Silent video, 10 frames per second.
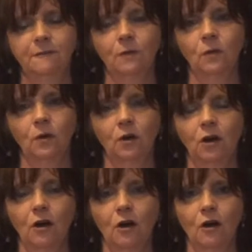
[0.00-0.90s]

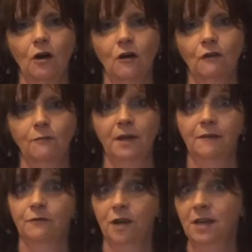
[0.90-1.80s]
four of
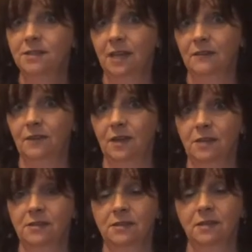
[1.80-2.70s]
my friends'
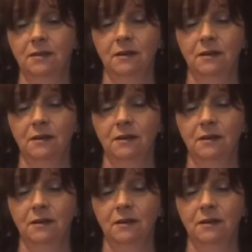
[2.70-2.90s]
advents,